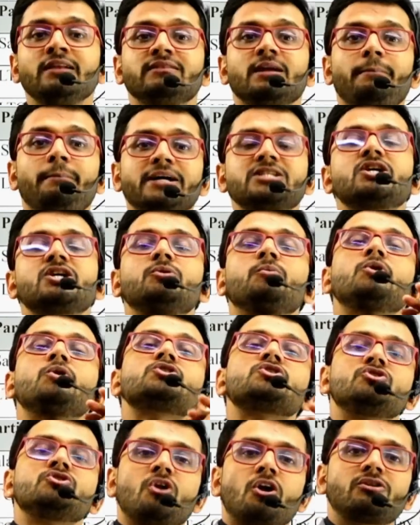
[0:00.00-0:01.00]
the budget
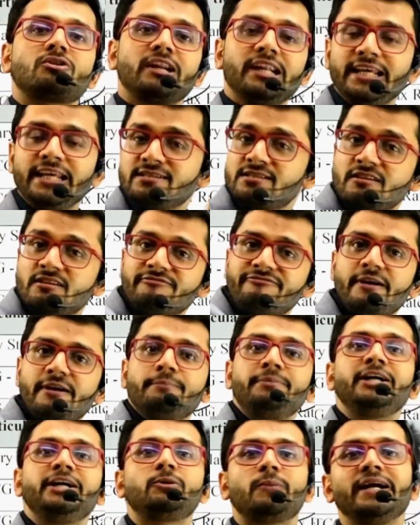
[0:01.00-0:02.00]
was not released in
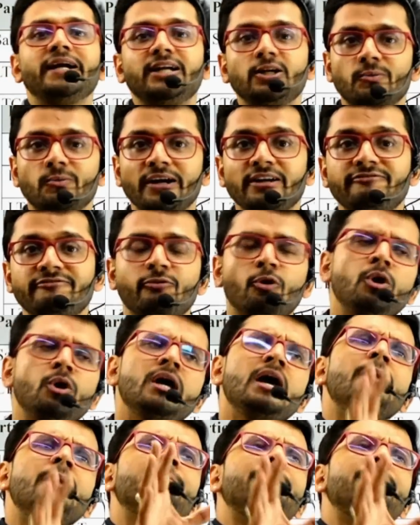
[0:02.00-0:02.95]
February 2024.